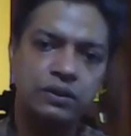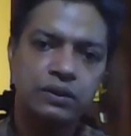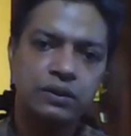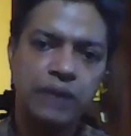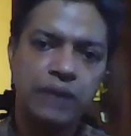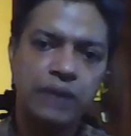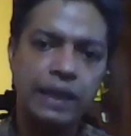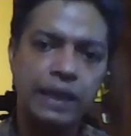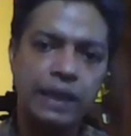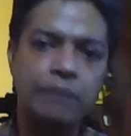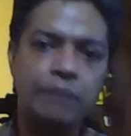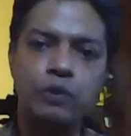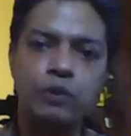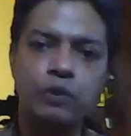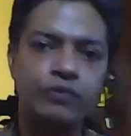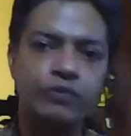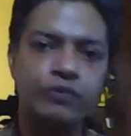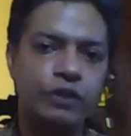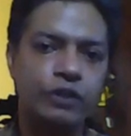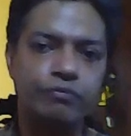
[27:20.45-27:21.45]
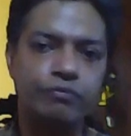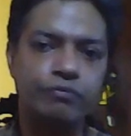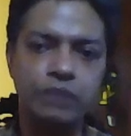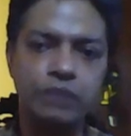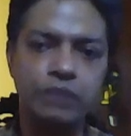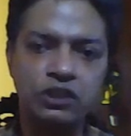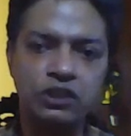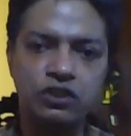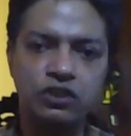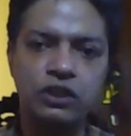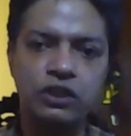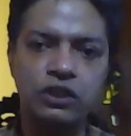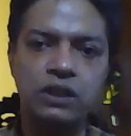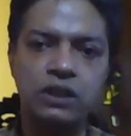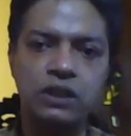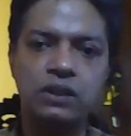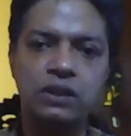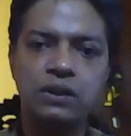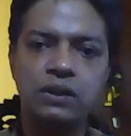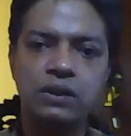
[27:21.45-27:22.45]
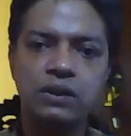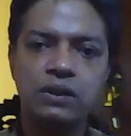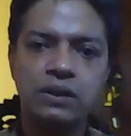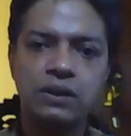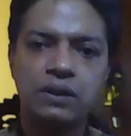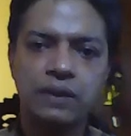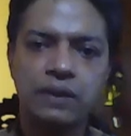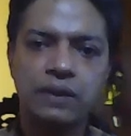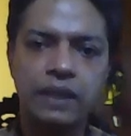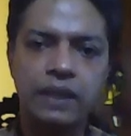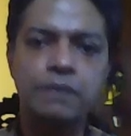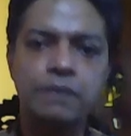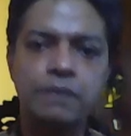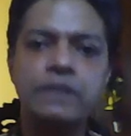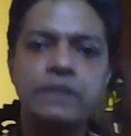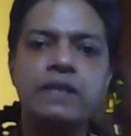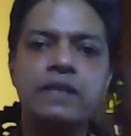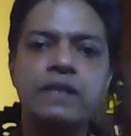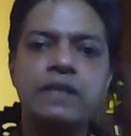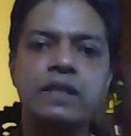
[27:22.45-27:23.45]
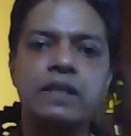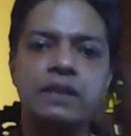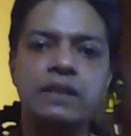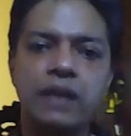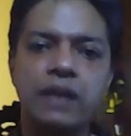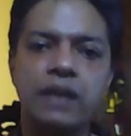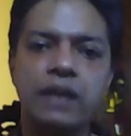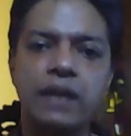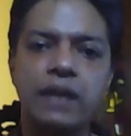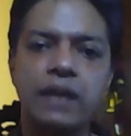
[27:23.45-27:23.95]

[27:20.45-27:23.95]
an atmosphere of mystery that is presented in